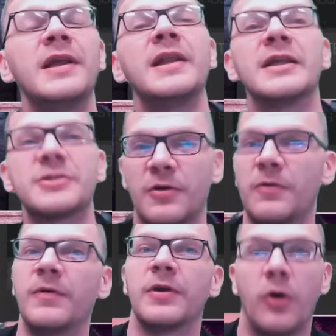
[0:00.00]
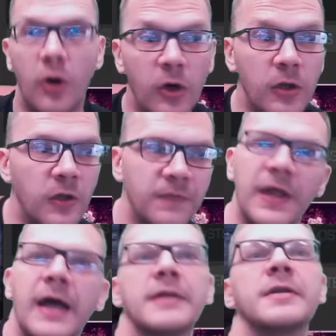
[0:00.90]
glance over all of
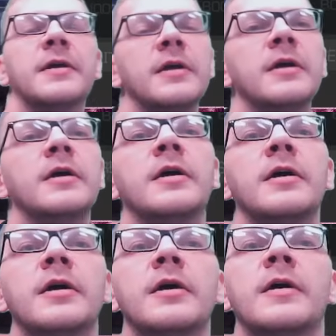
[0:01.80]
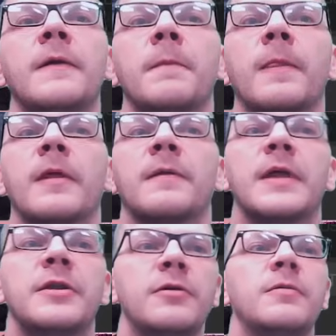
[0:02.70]
that.
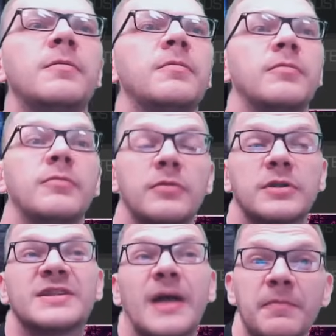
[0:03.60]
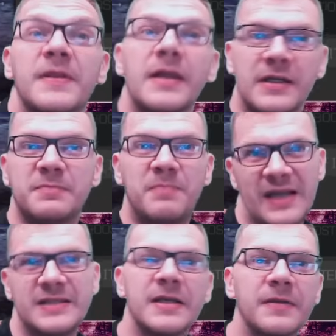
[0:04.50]
They do some things
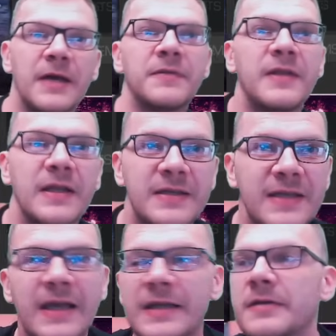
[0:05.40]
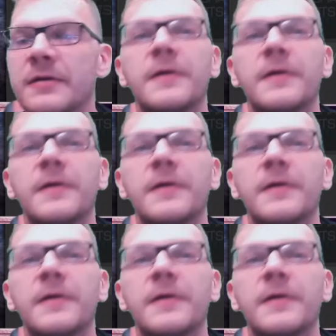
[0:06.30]
better now that they did